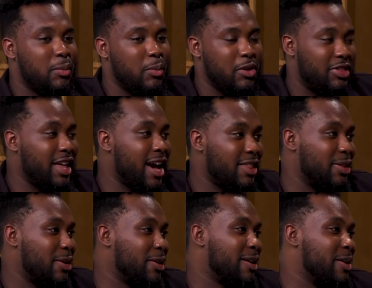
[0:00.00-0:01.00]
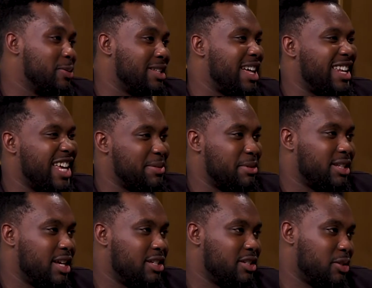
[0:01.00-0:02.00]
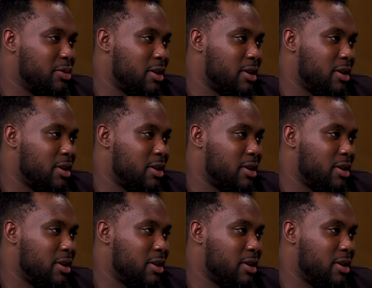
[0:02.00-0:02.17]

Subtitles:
with that though comes with a lot of expectations,